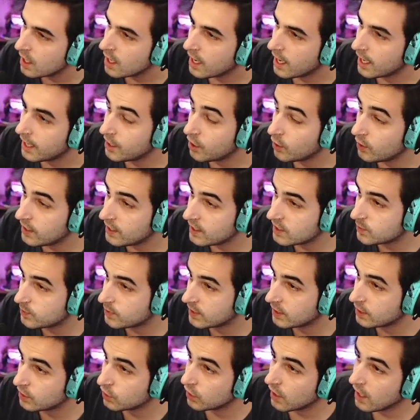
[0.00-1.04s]
I know he's
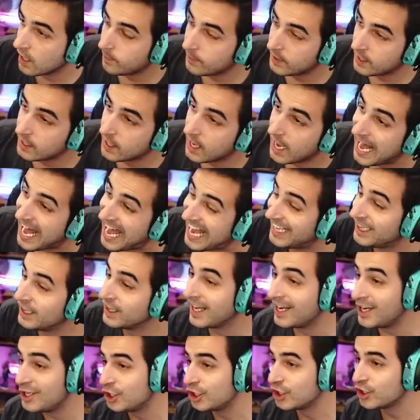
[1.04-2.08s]
been climbing high
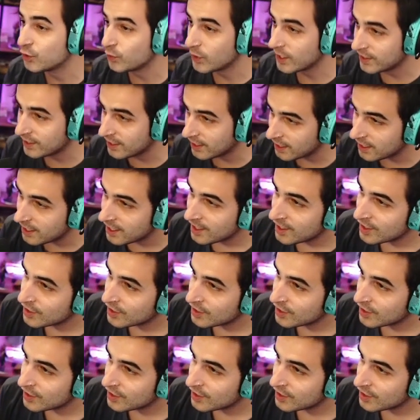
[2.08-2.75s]
legend with it,